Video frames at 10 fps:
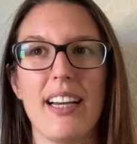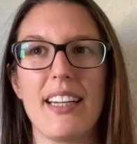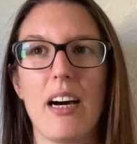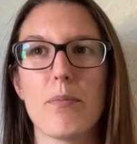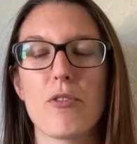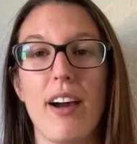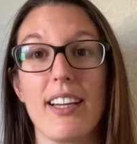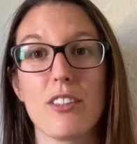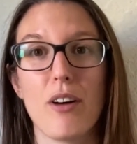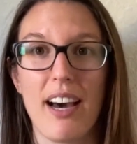and I'm
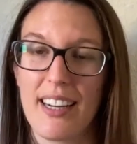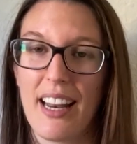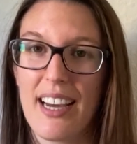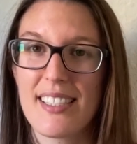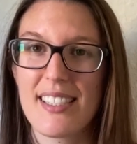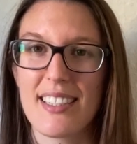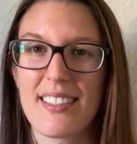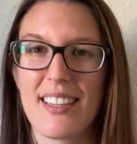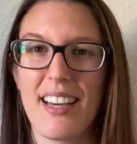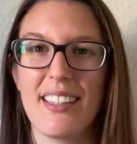trying to analyze
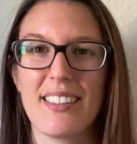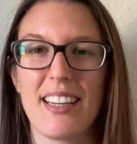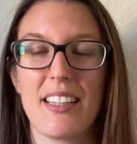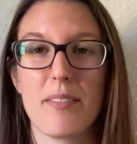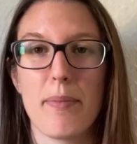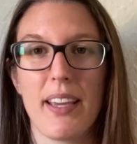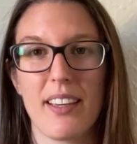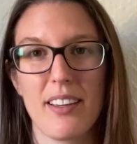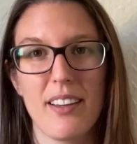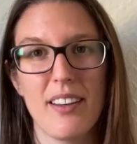it and make